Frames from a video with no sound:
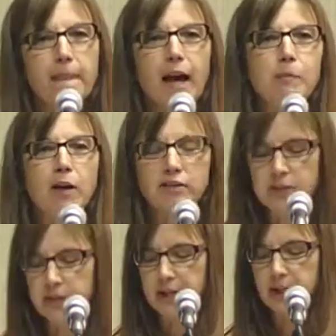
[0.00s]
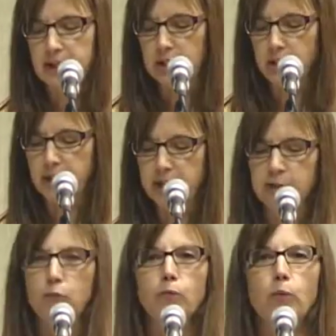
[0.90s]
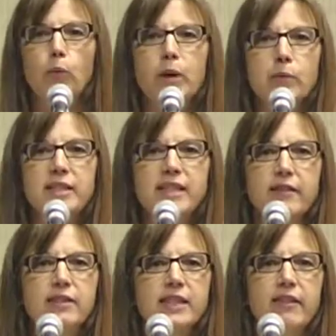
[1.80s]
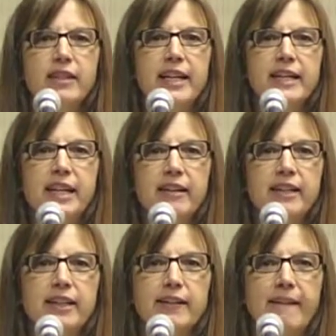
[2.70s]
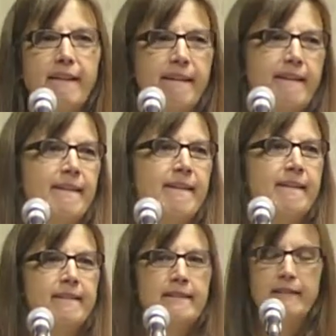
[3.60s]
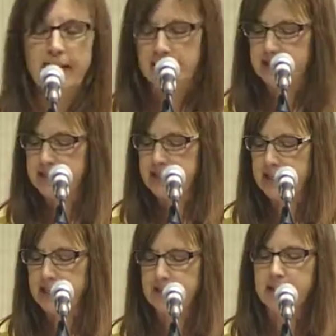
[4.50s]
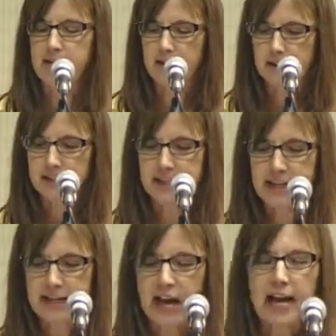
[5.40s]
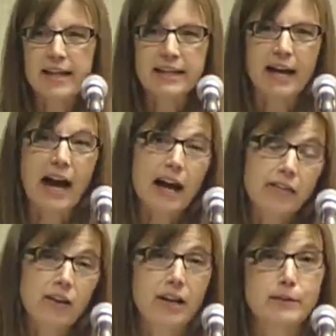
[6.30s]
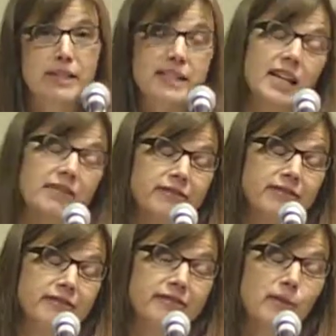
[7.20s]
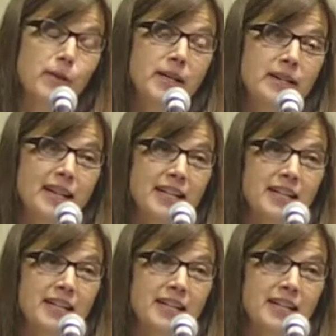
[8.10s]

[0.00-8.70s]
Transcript: also an LHON 11778 carrier. And again, I thought I was safe. When